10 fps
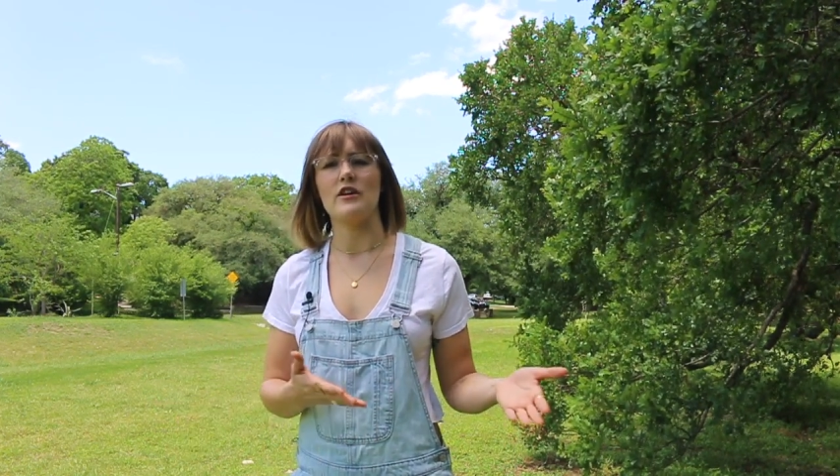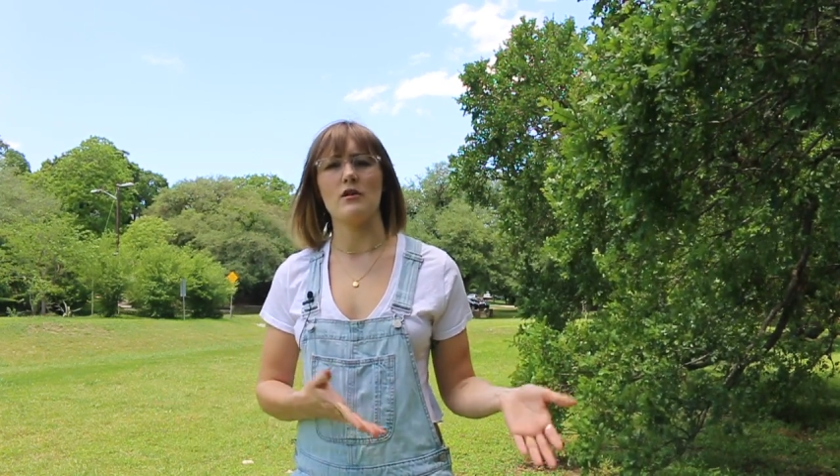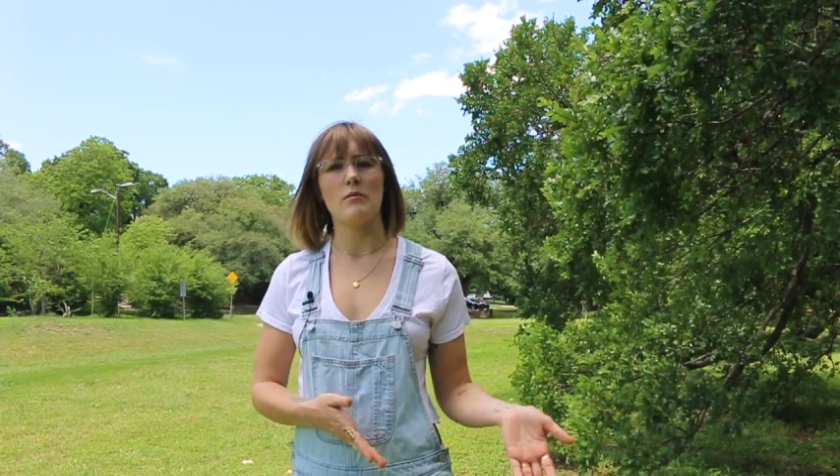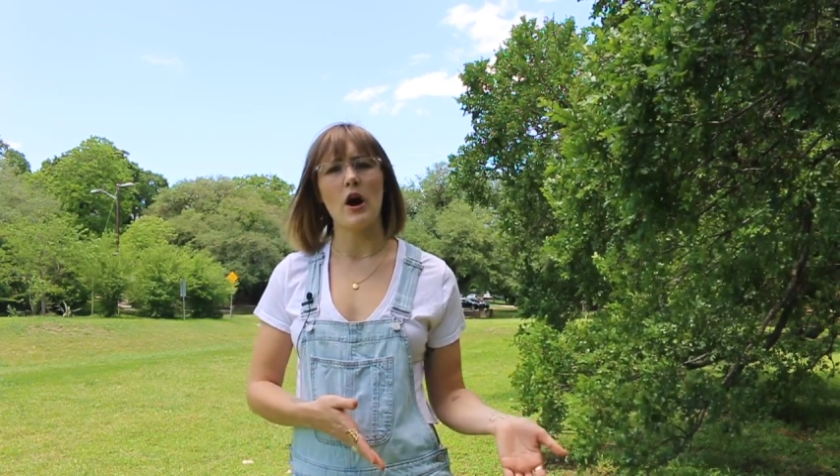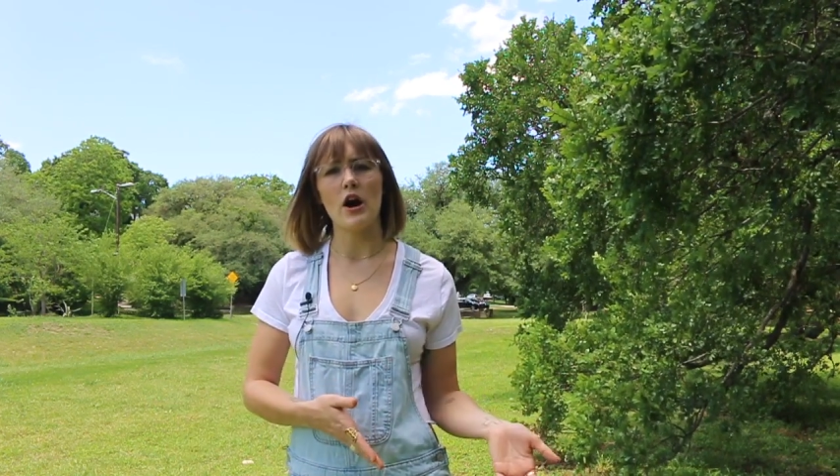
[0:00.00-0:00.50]

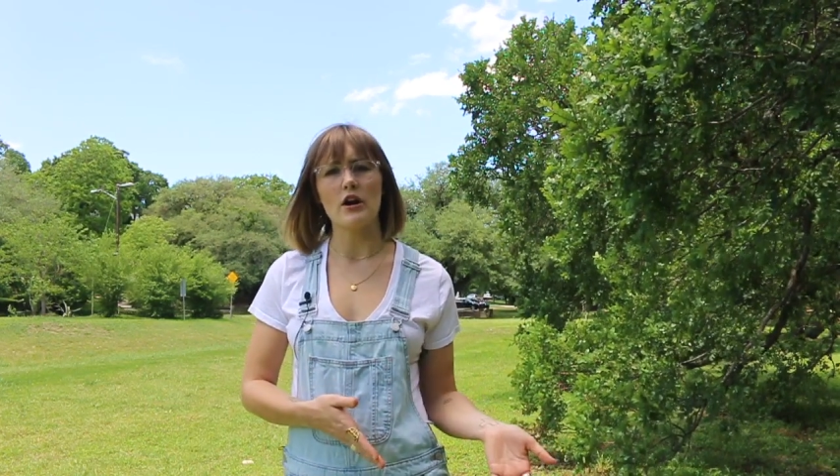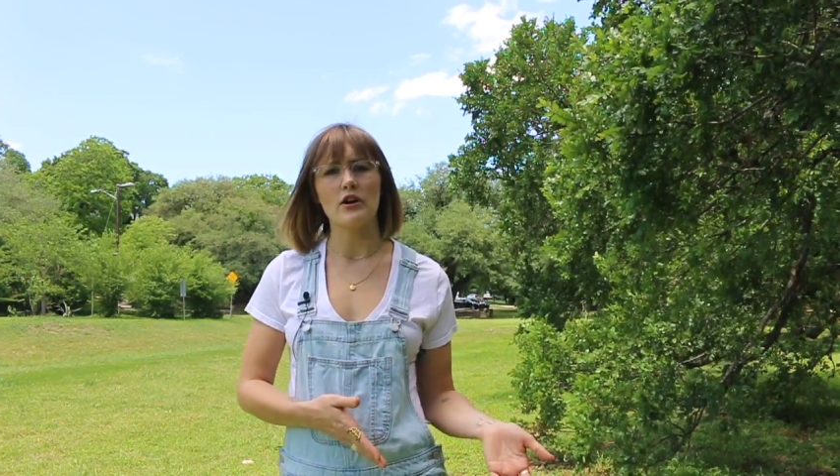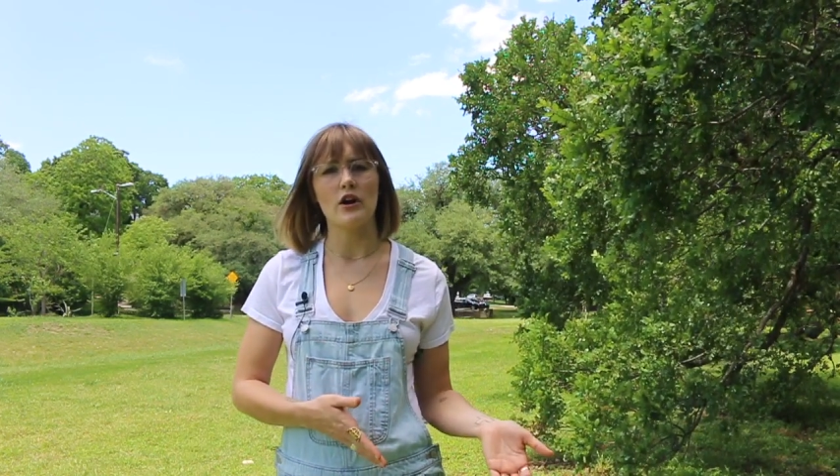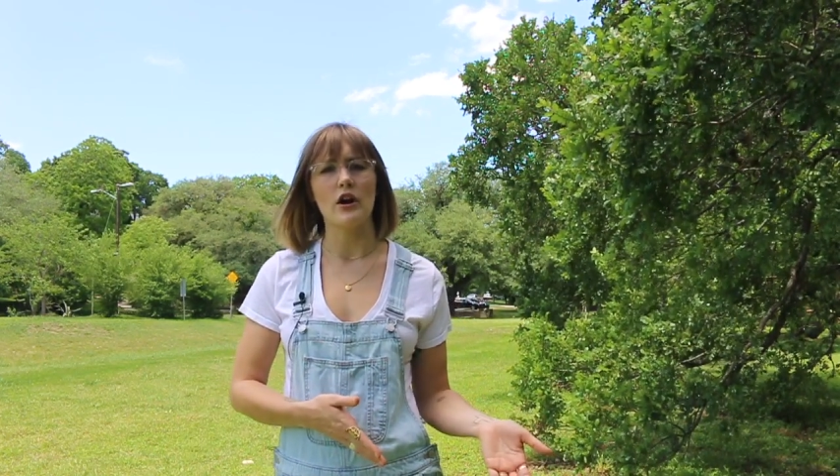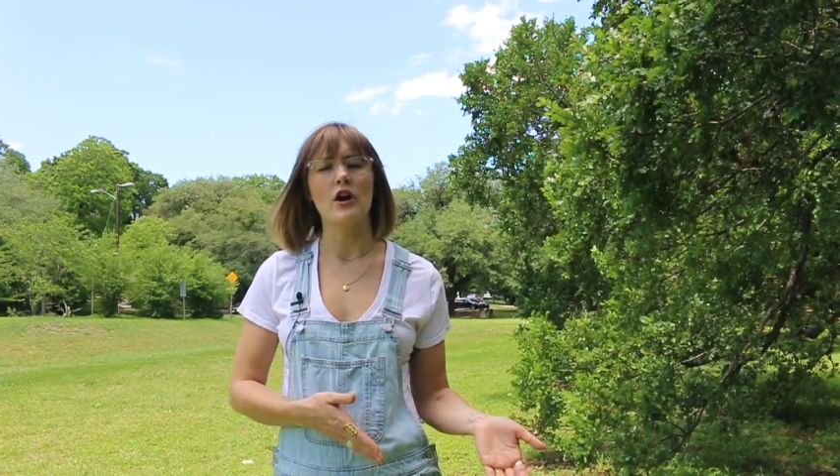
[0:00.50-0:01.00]
your
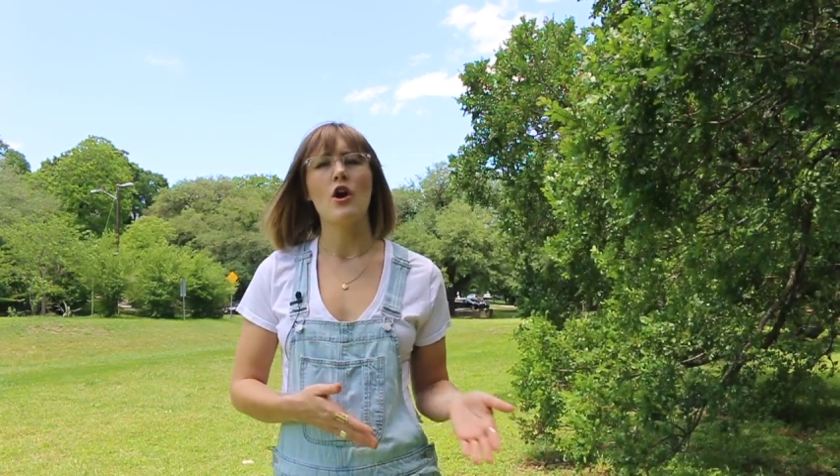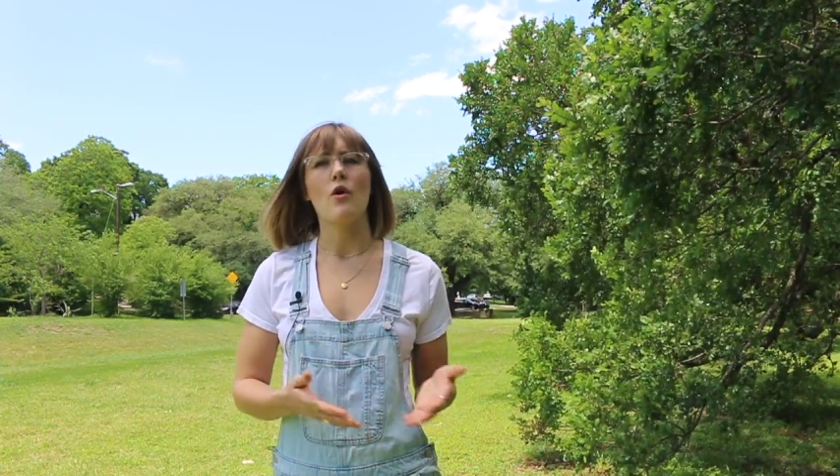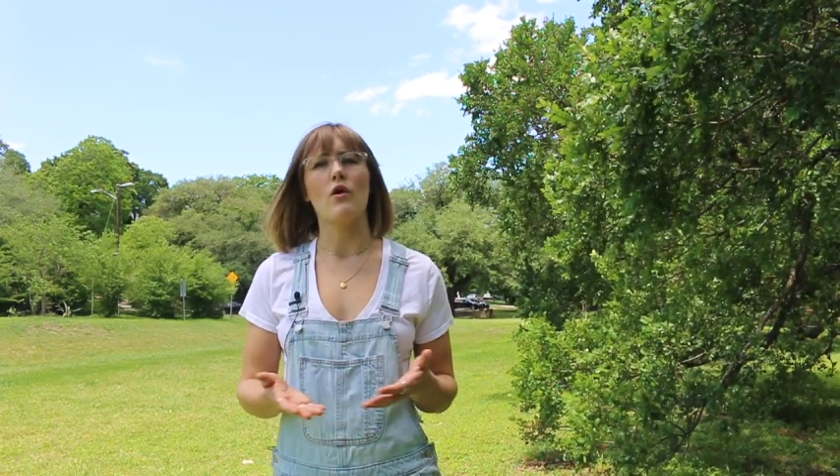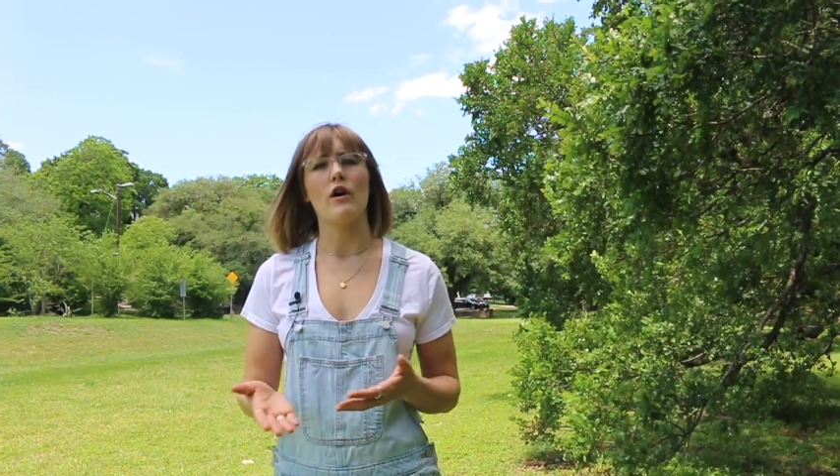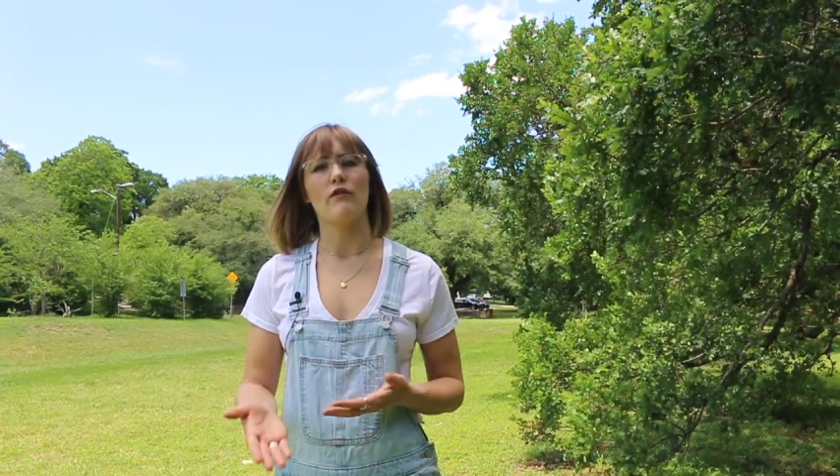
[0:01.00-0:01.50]
partner
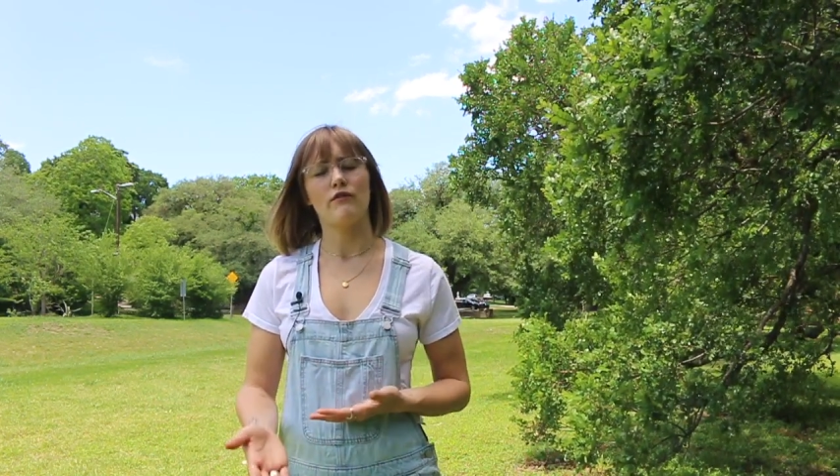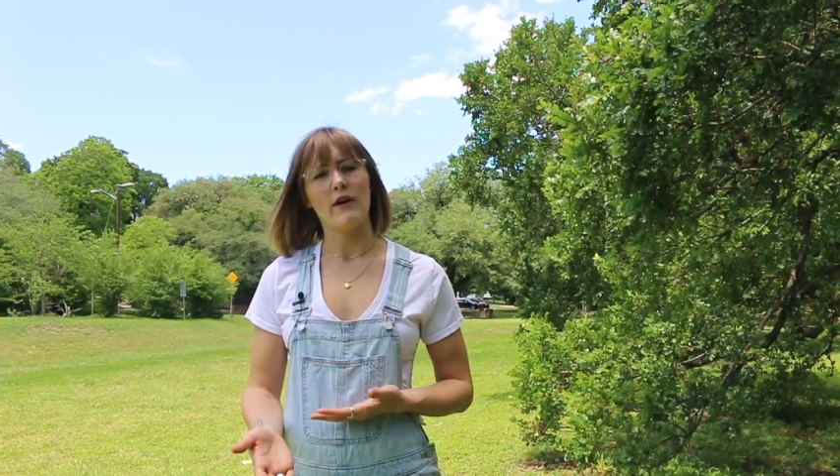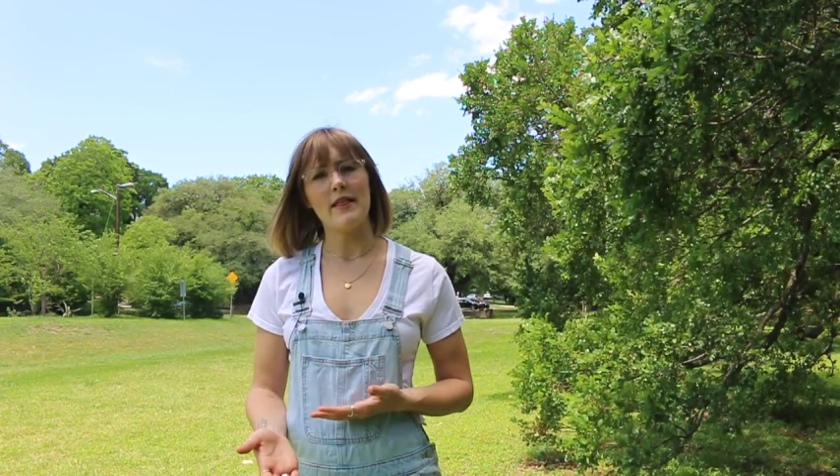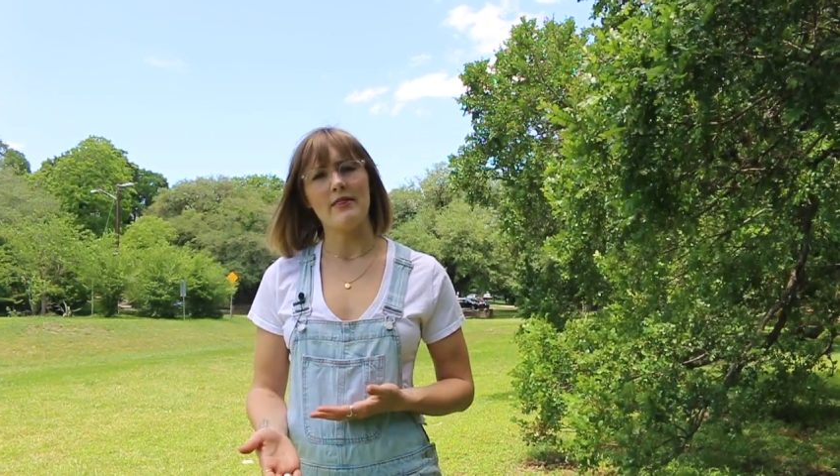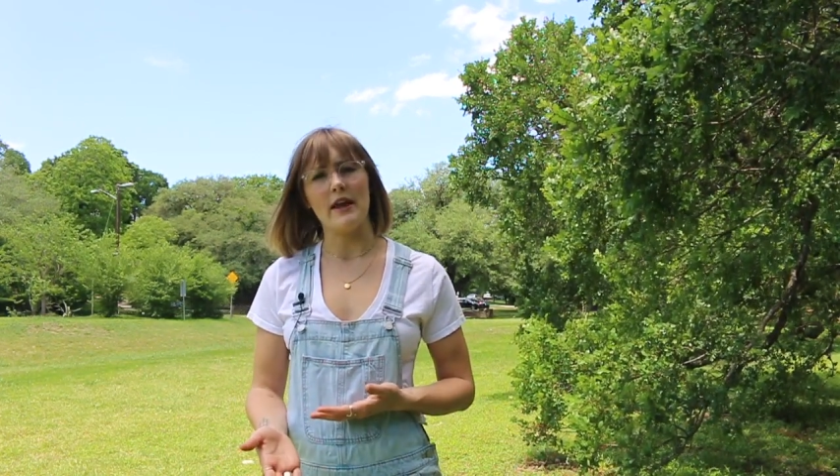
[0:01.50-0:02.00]
or a
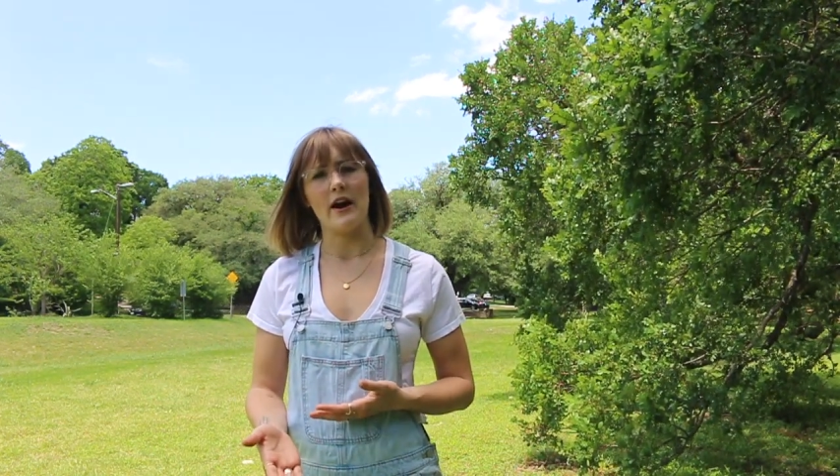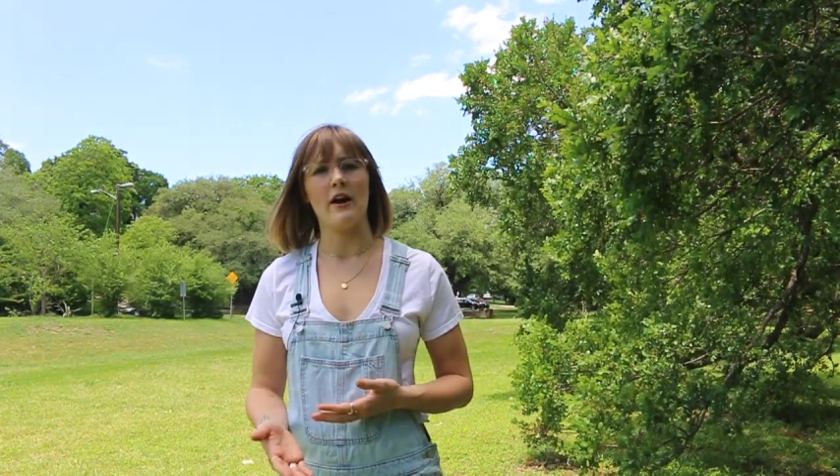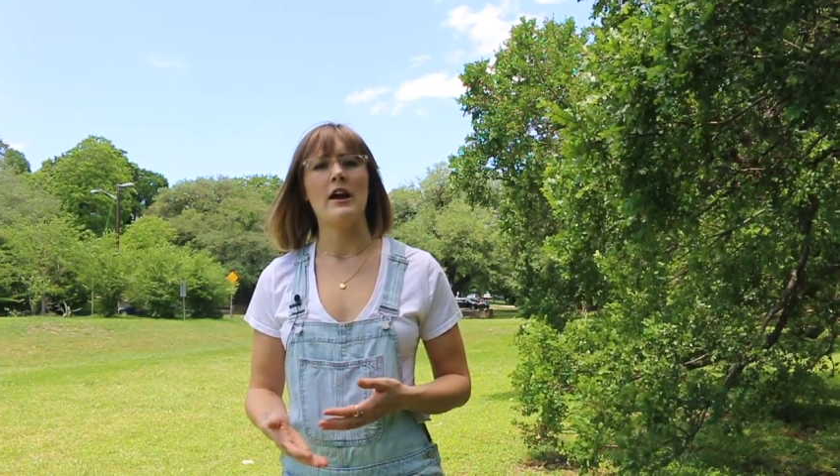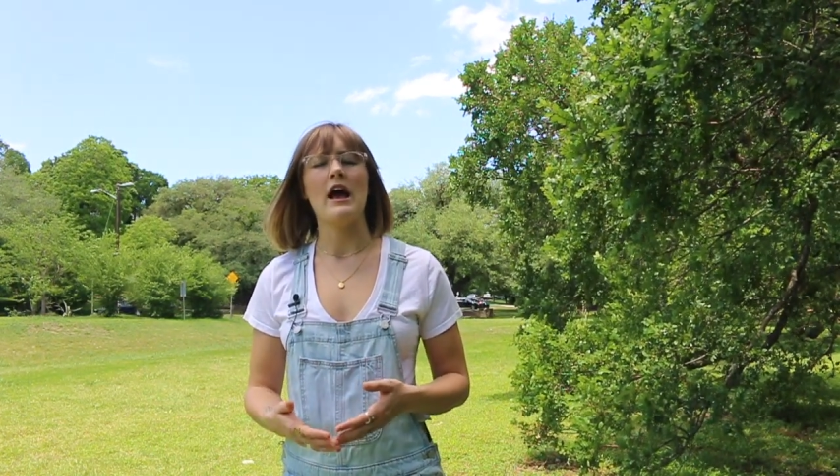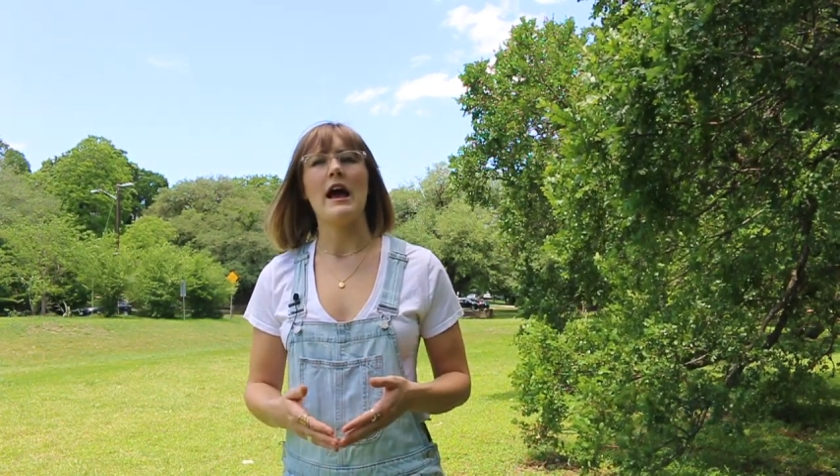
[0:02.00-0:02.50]
friend there